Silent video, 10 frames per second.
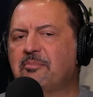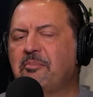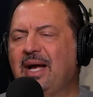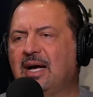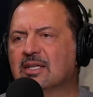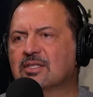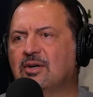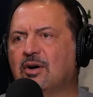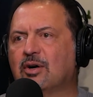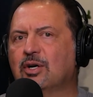masks
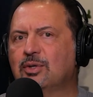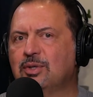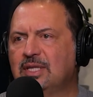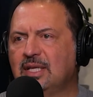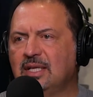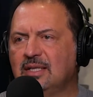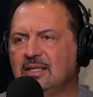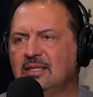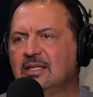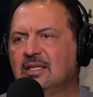are a good
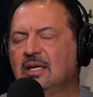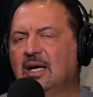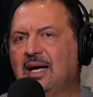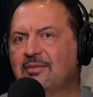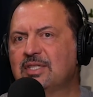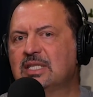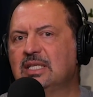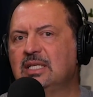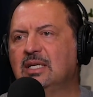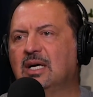thing. Yeah.
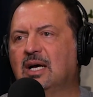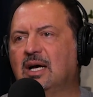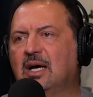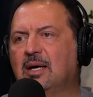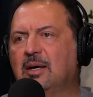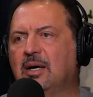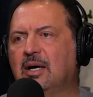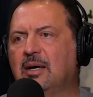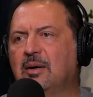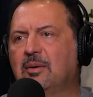Obviously.
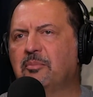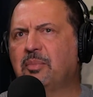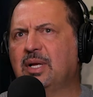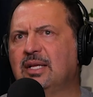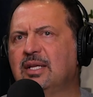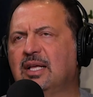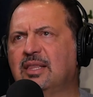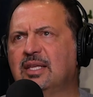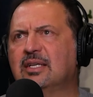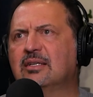But I
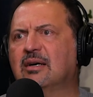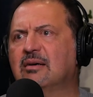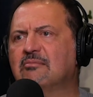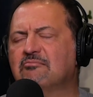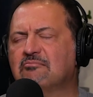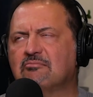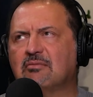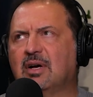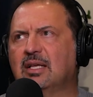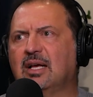think
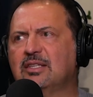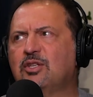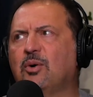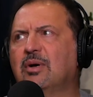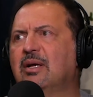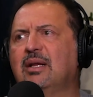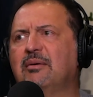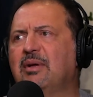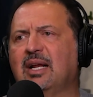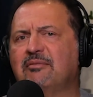I don't,
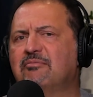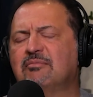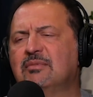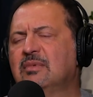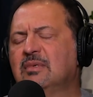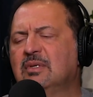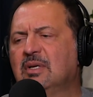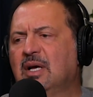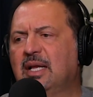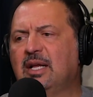
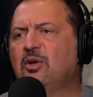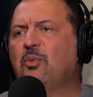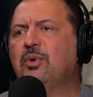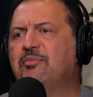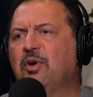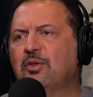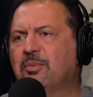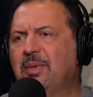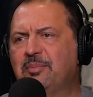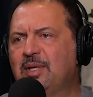and I know we've
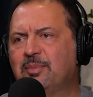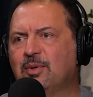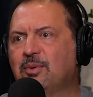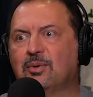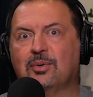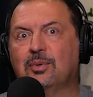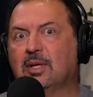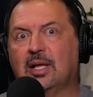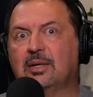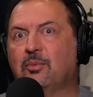both met people who were
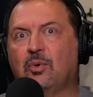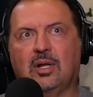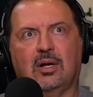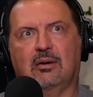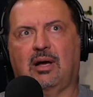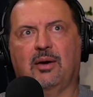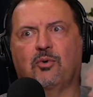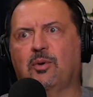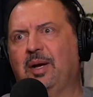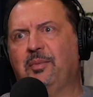like, well, I
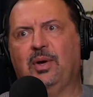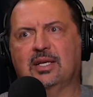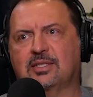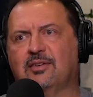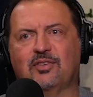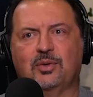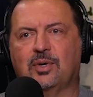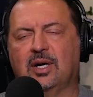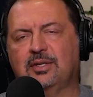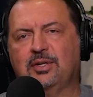wore my mask
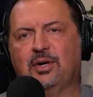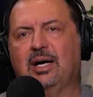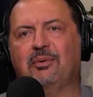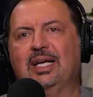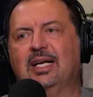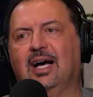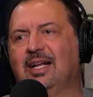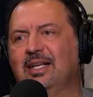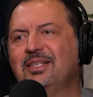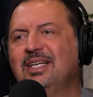everywhere. I don't know how I
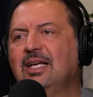got it.